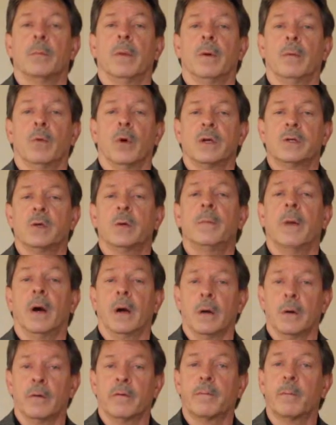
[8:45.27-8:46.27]
Russell
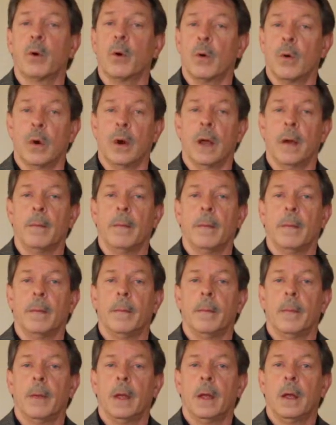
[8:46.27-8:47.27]
Marker's program
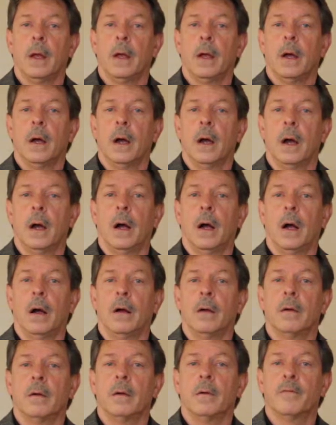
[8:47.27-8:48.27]

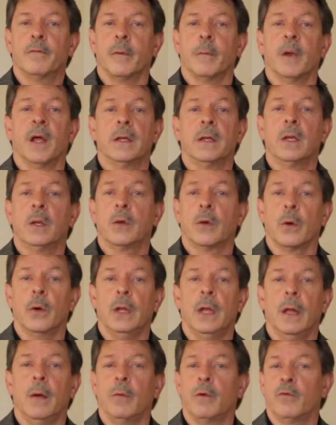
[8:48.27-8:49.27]
from
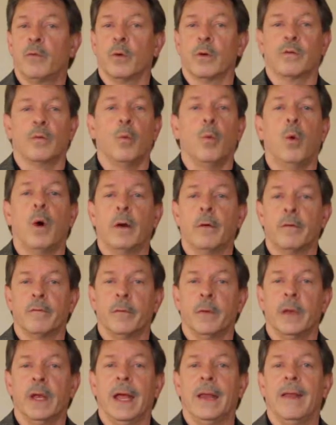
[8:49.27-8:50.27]
1938, which works
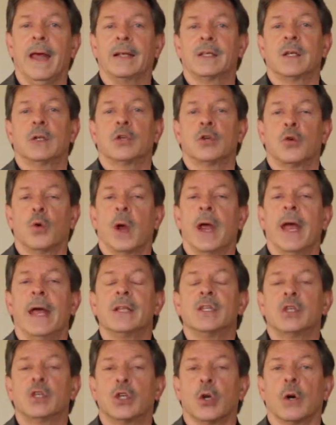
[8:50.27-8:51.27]
wonderfully, and that's a
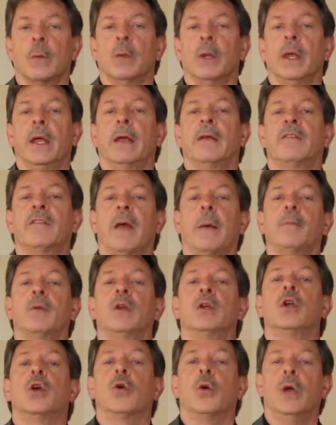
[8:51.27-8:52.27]
transdermally
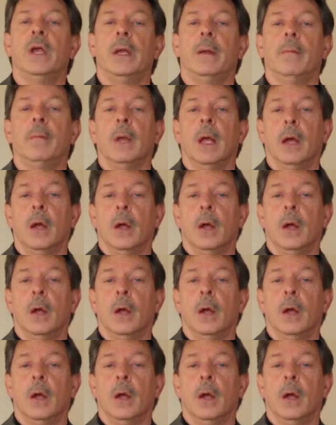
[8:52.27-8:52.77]
accepted cream.